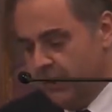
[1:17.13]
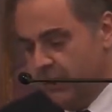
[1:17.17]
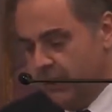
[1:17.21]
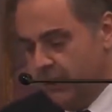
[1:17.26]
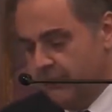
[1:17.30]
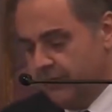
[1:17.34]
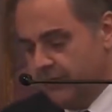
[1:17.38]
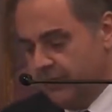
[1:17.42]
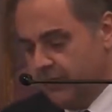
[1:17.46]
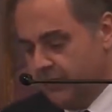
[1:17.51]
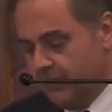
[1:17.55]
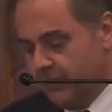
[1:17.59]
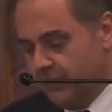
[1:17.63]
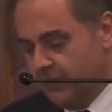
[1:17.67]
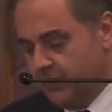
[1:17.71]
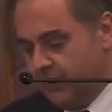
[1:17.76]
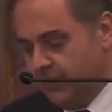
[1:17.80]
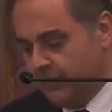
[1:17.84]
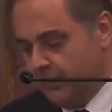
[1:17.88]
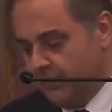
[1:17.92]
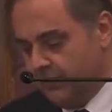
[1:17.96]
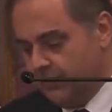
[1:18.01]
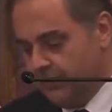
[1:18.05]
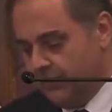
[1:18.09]
of the
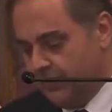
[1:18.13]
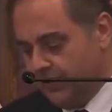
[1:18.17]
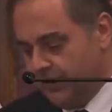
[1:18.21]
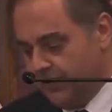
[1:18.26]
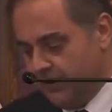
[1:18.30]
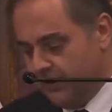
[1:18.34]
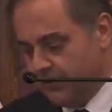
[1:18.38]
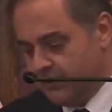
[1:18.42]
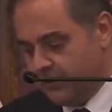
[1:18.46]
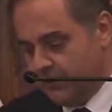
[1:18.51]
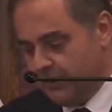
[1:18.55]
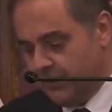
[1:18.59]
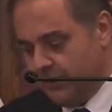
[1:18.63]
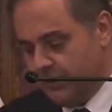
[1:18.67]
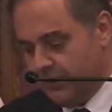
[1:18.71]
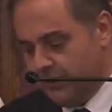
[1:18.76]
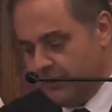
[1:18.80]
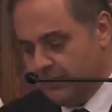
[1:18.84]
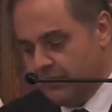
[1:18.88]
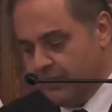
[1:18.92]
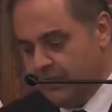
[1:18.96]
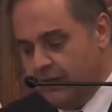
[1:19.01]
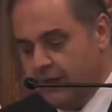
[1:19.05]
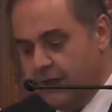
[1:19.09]
Greek Orthodox
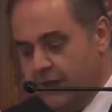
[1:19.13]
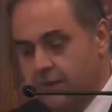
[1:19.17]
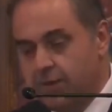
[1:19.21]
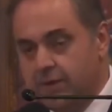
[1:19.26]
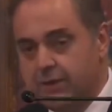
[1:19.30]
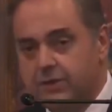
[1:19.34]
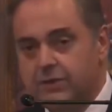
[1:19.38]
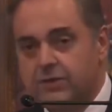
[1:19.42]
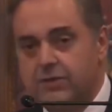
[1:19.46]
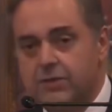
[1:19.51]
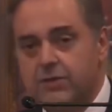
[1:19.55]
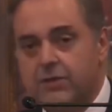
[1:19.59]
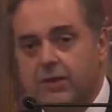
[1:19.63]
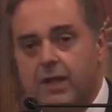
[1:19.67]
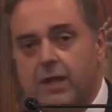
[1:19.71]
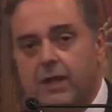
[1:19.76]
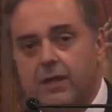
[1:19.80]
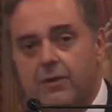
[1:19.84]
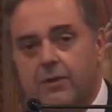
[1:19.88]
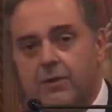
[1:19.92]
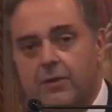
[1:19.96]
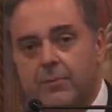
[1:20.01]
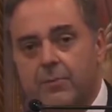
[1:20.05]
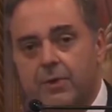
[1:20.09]
Church here in
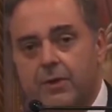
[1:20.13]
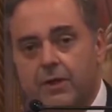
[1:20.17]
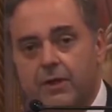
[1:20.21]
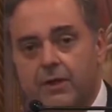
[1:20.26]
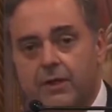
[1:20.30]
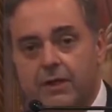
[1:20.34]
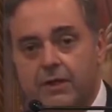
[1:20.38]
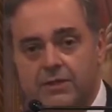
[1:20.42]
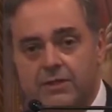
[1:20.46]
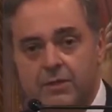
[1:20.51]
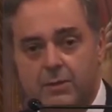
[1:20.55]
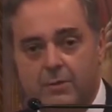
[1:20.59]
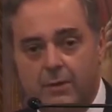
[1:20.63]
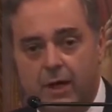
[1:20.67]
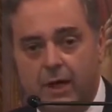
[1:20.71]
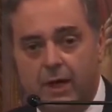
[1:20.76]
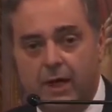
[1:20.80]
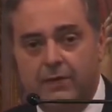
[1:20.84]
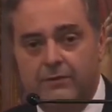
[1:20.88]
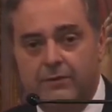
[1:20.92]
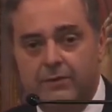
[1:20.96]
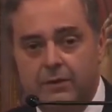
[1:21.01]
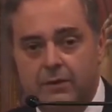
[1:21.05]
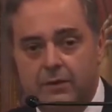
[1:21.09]
Australia upon his
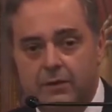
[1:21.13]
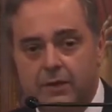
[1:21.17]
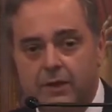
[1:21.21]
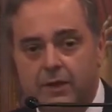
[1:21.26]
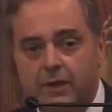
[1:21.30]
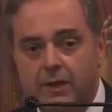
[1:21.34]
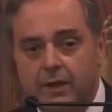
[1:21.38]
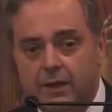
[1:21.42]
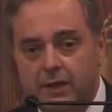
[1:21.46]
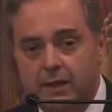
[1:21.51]
arrival